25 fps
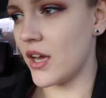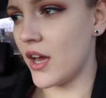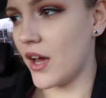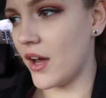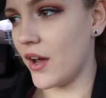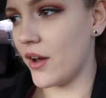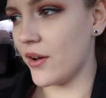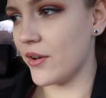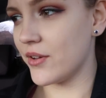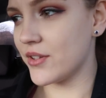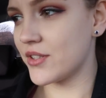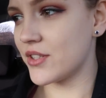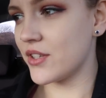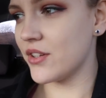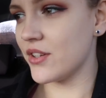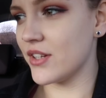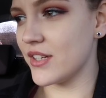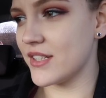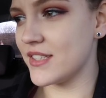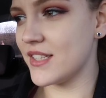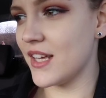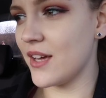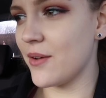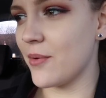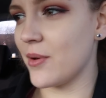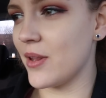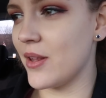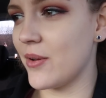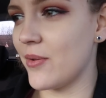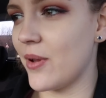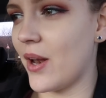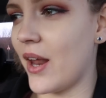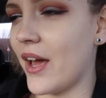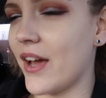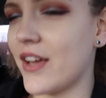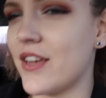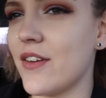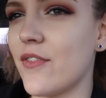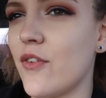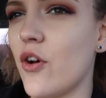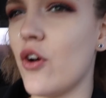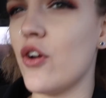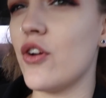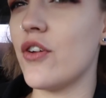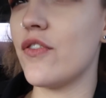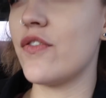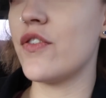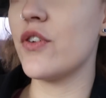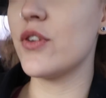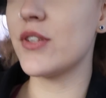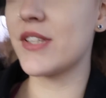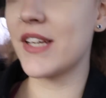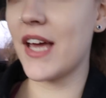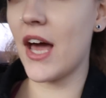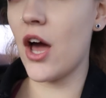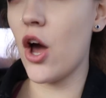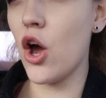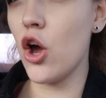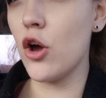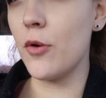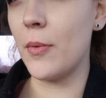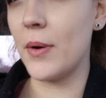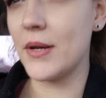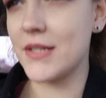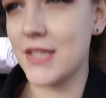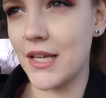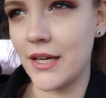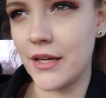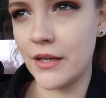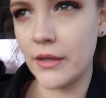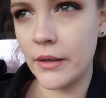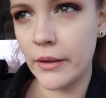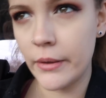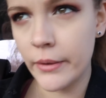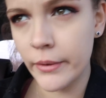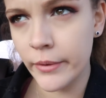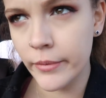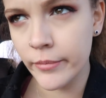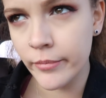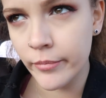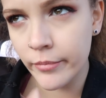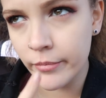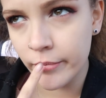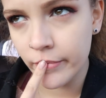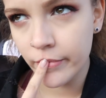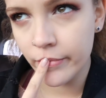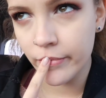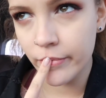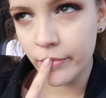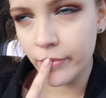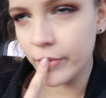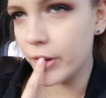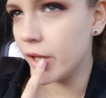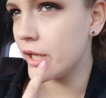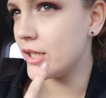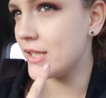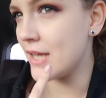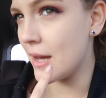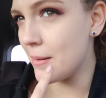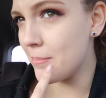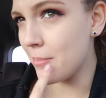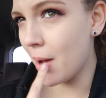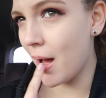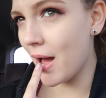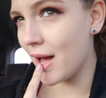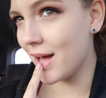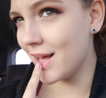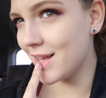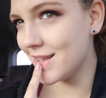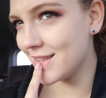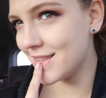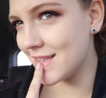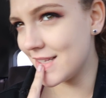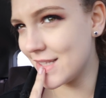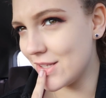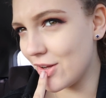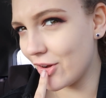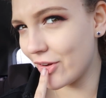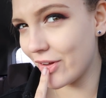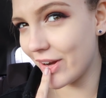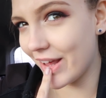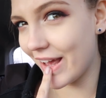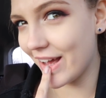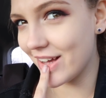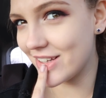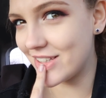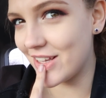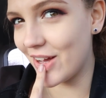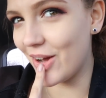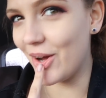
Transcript: Yeah, I was going to say, when they were like, you've got enough fuel to get home, I was like, 10 miles is not going to get us